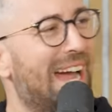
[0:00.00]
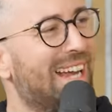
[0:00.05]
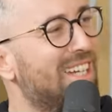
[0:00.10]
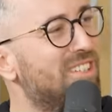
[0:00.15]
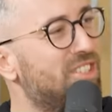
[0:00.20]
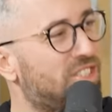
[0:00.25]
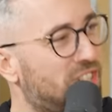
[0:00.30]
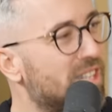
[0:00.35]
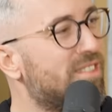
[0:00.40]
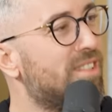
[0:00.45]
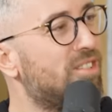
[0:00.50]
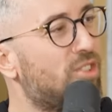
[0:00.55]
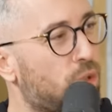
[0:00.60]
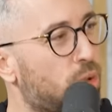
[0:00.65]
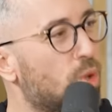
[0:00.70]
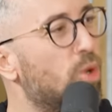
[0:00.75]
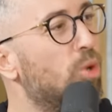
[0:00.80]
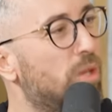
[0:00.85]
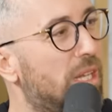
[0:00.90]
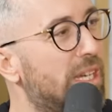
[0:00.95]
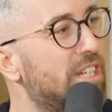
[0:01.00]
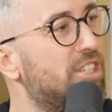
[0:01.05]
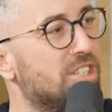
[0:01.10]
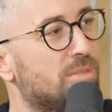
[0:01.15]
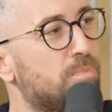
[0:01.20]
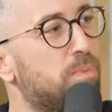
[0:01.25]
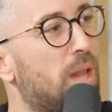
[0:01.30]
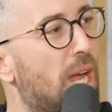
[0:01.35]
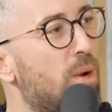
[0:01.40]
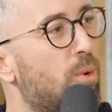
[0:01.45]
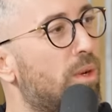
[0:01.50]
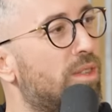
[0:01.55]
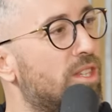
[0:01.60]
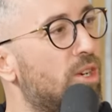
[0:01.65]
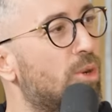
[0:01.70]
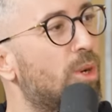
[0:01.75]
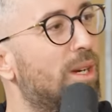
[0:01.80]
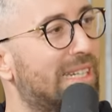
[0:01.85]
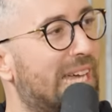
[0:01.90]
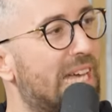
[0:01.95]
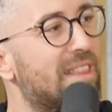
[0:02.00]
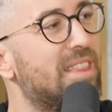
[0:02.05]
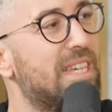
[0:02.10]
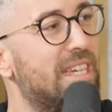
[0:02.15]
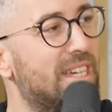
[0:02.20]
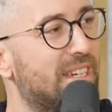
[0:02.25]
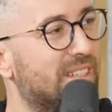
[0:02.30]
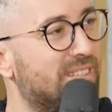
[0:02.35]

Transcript: I could just truly just play with you and get the